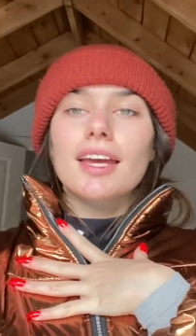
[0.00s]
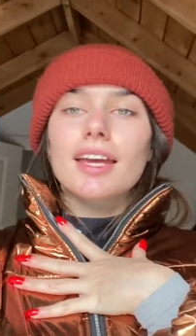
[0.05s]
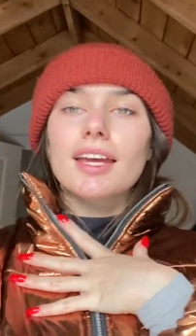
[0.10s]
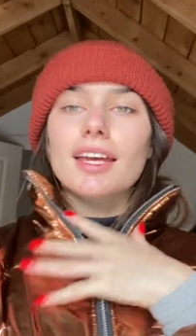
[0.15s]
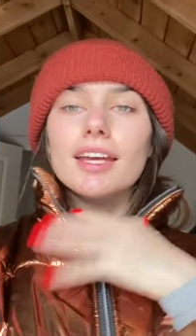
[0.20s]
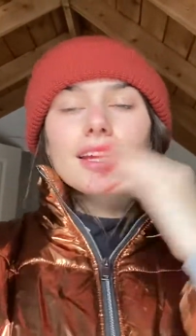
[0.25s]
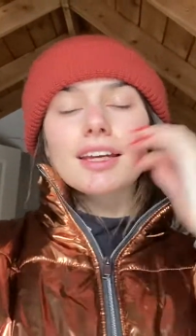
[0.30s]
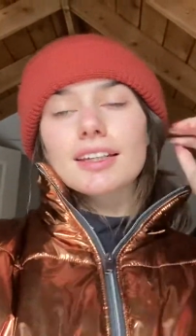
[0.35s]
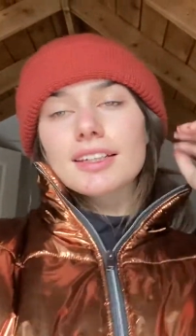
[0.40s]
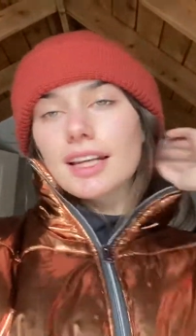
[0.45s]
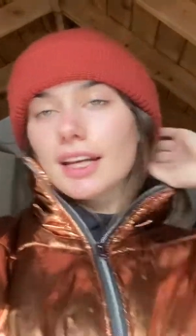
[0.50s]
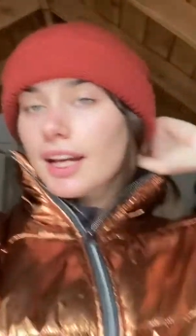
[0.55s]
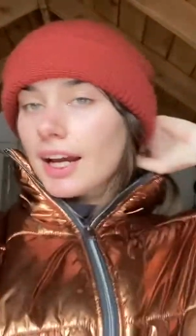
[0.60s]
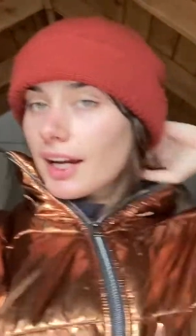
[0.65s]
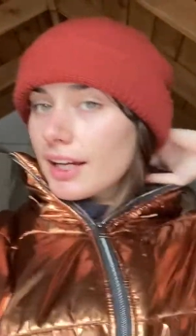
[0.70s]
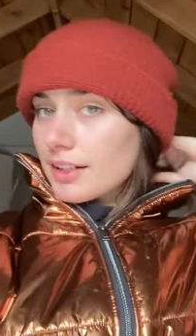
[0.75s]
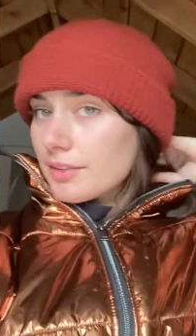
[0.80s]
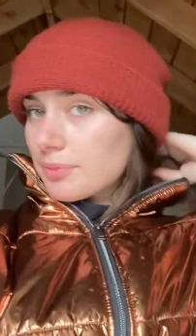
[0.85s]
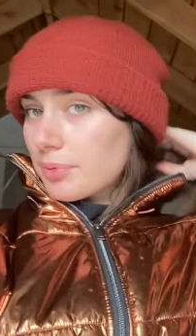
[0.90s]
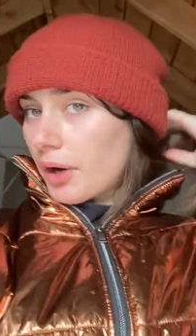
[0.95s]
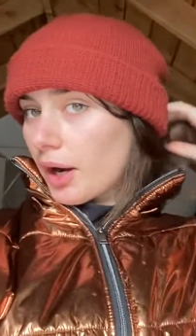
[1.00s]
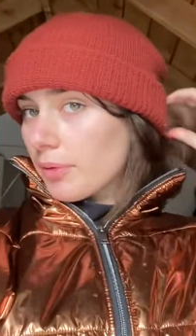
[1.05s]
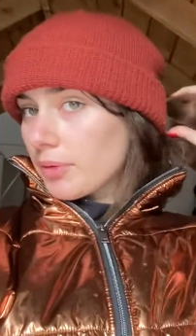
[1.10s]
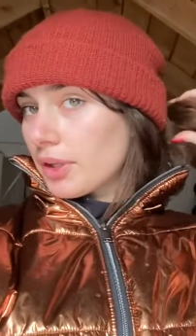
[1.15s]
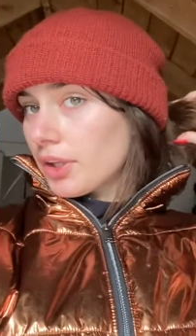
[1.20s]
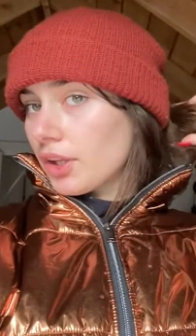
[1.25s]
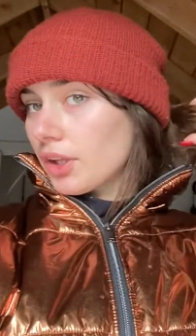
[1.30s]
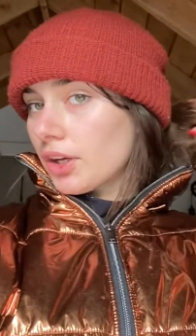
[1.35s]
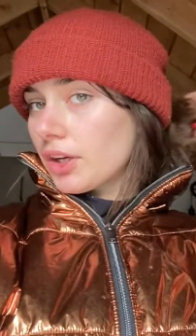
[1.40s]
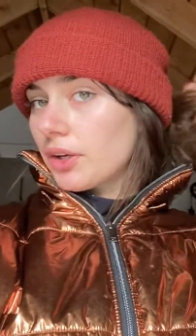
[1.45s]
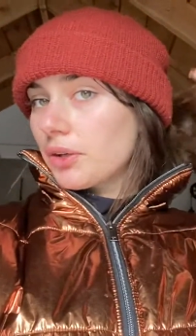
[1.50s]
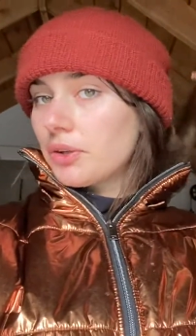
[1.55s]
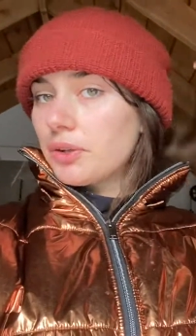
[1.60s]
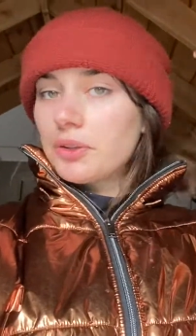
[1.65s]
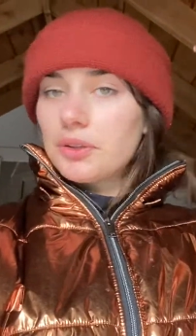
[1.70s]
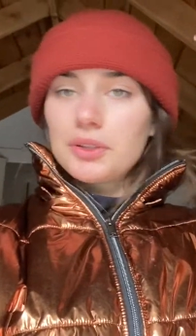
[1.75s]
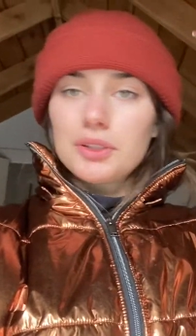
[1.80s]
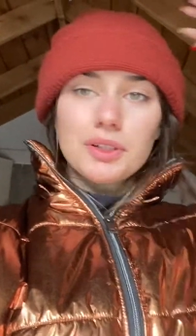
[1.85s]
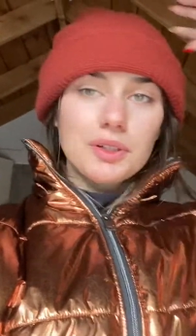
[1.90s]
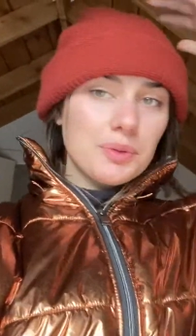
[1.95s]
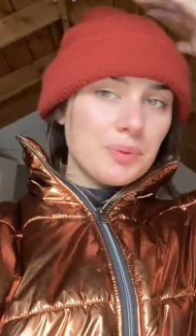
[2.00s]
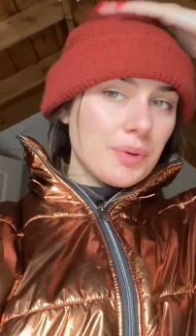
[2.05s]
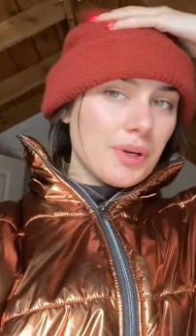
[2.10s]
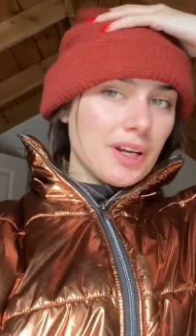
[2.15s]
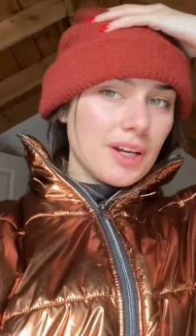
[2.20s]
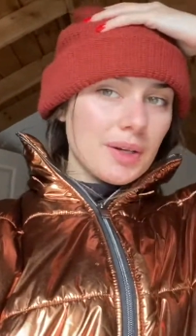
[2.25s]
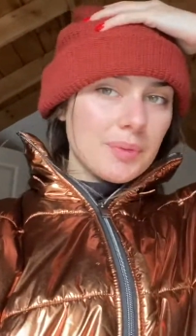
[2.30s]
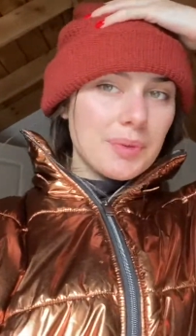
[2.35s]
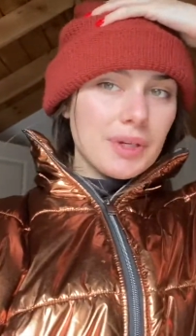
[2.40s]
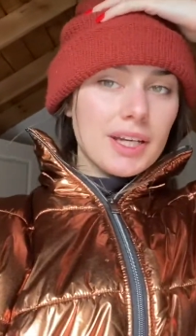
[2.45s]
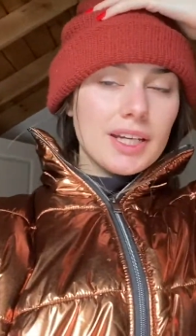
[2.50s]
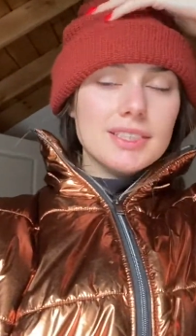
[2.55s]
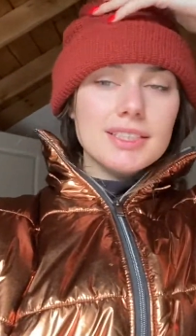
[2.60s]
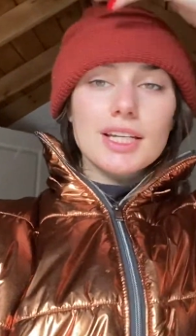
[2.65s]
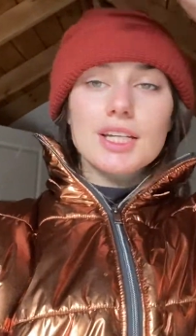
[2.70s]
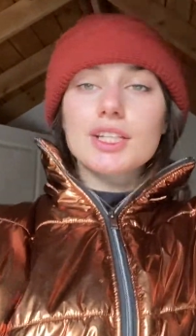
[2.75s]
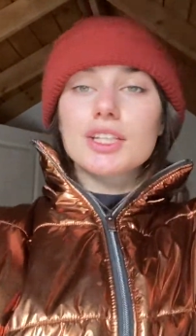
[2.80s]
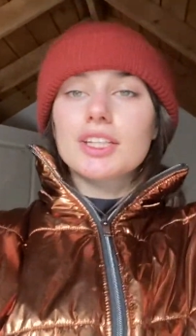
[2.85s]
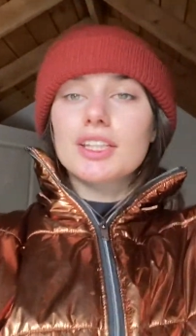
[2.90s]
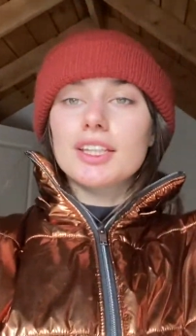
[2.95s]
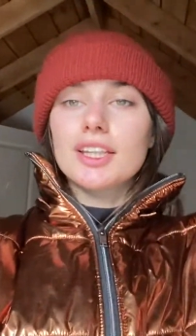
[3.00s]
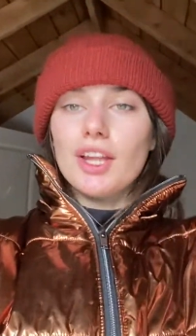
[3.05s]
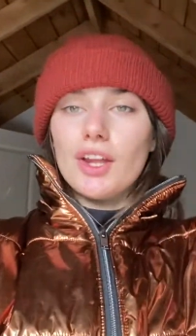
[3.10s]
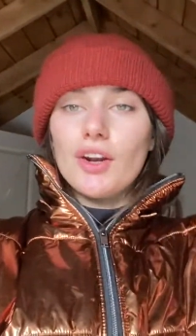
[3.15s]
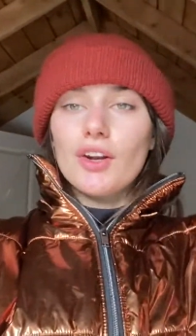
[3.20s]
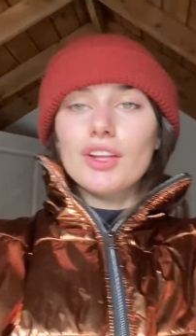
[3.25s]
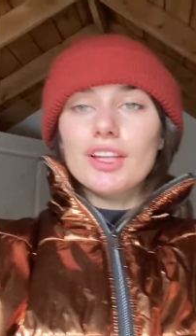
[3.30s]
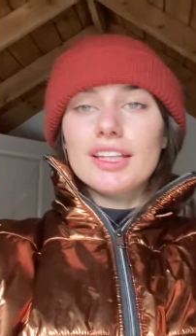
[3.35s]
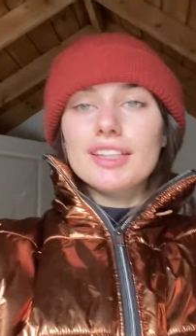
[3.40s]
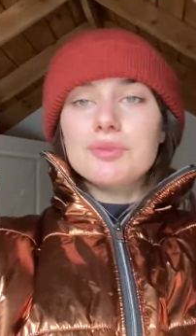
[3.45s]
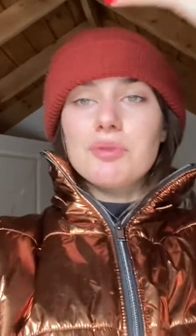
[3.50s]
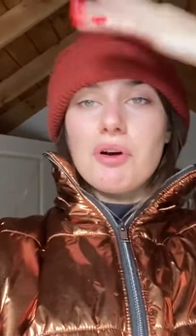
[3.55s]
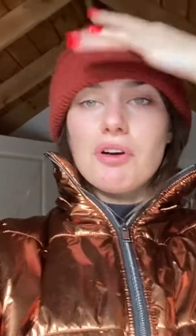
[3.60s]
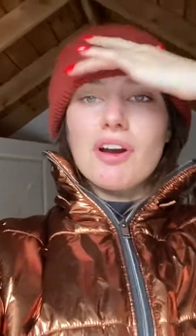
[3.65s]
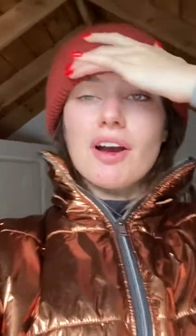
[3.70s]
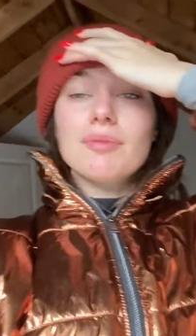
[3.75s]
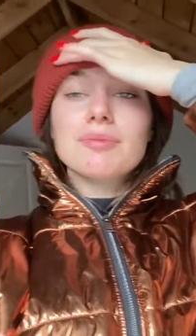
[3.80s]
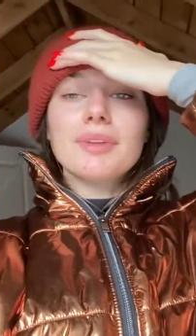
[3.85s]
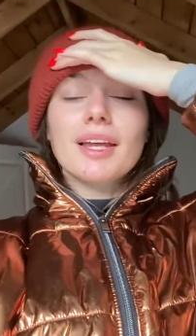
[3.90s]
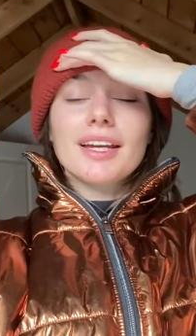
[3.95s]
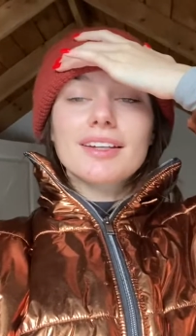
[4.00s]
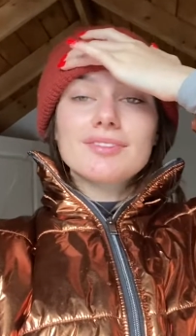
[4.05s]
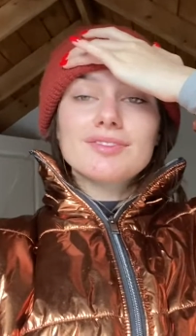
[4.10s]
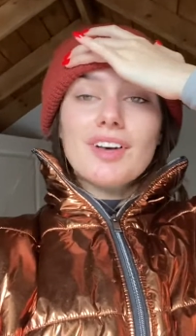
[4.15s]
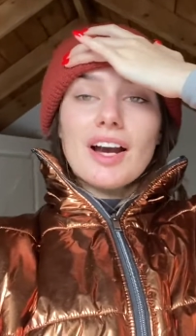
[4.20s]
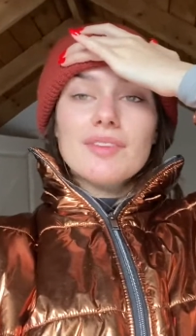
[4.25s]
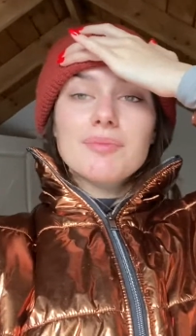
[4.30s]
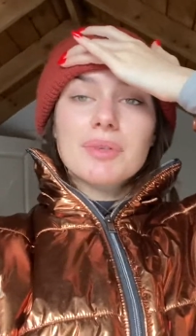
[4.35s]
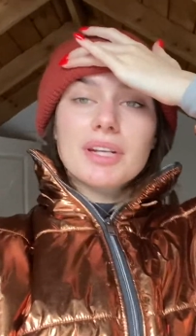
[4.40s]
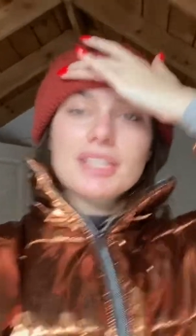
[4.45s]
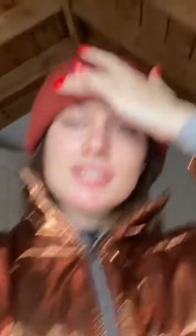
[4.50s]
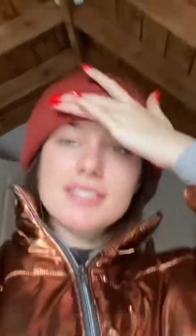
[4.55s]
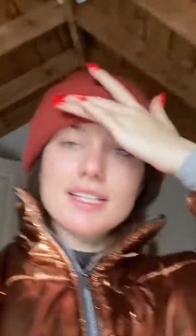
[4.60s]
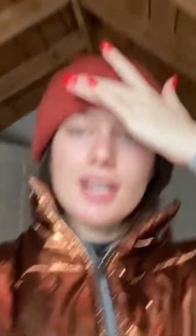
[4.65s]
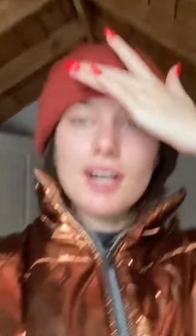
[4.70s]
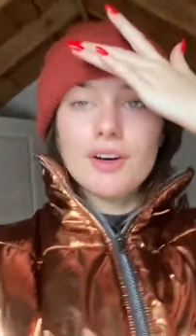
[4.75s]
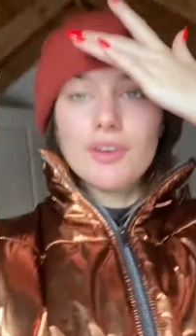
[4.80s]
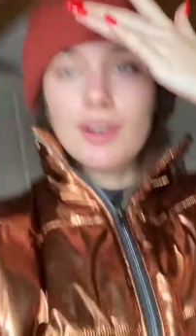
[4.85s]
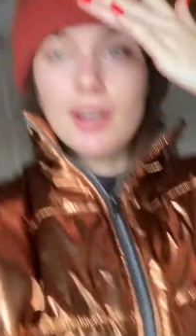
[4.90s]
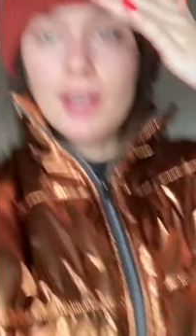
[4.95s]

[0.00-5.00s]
And I kind of probably look weird because I literally woke up like five minutes ago.